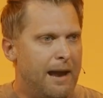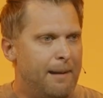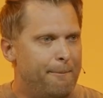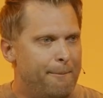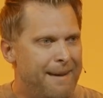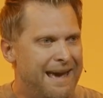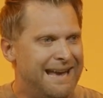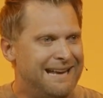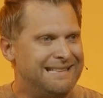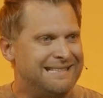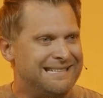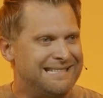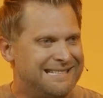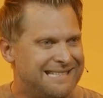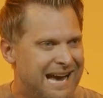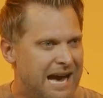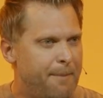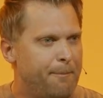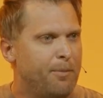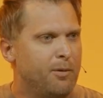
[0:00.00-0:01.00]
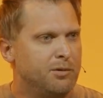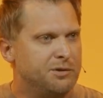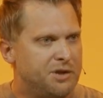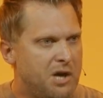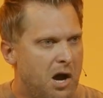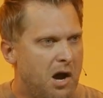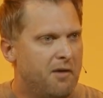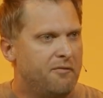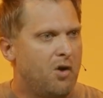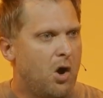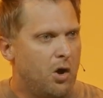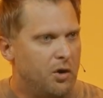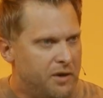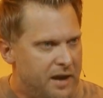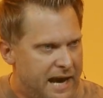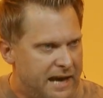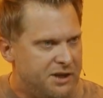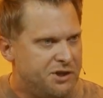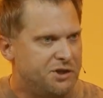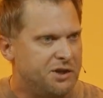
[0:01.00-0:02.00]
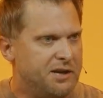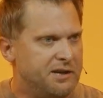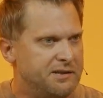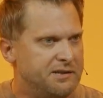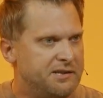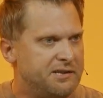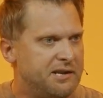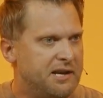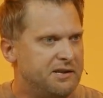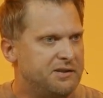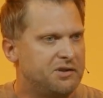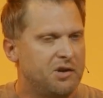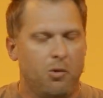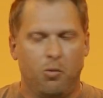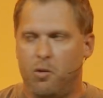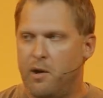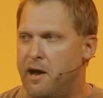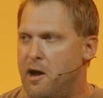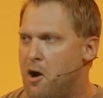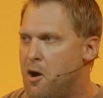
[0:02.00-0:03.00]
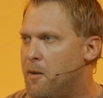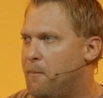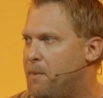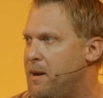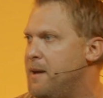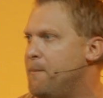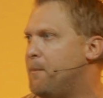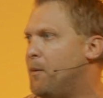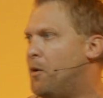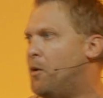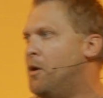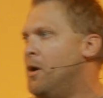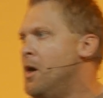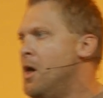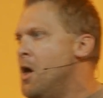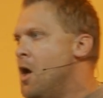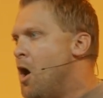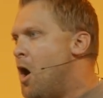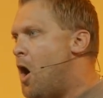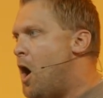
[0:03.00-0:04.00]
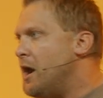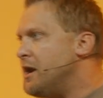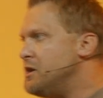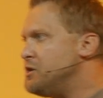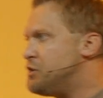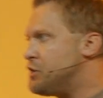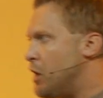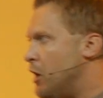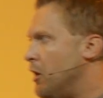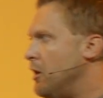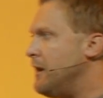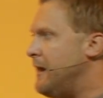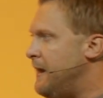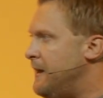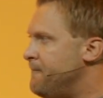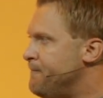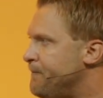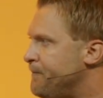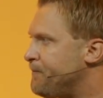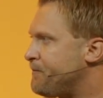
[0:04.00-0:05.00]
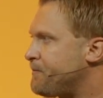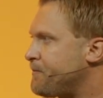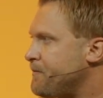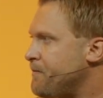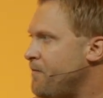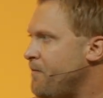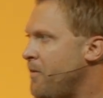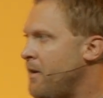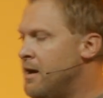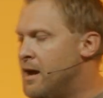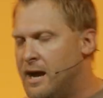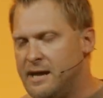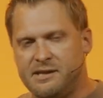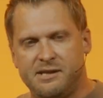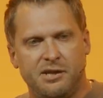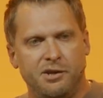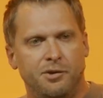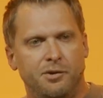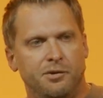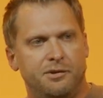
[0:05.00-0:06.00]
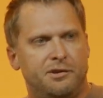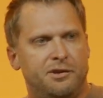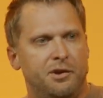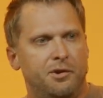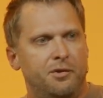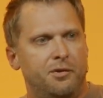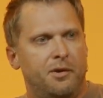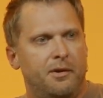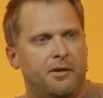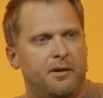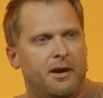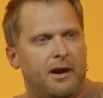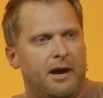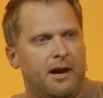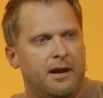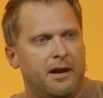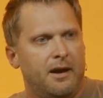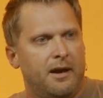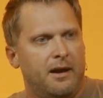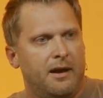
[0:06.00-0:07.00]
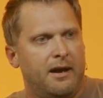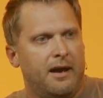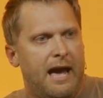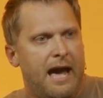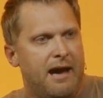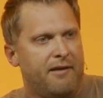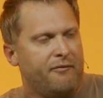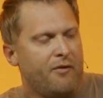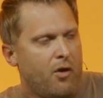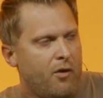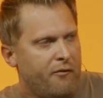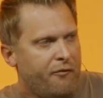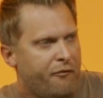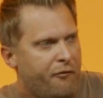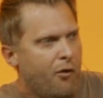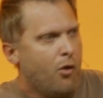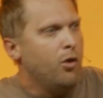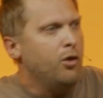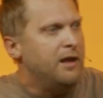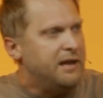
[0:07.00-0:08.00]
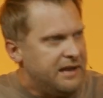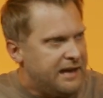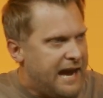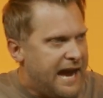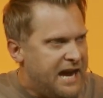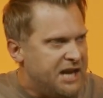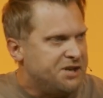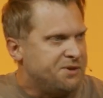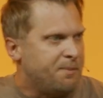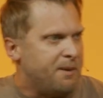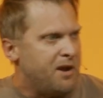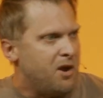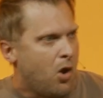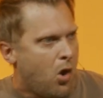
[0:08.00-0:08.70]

and make disciples of all nations. And so we are a people on a journey uh, to, to uh, have full engagement,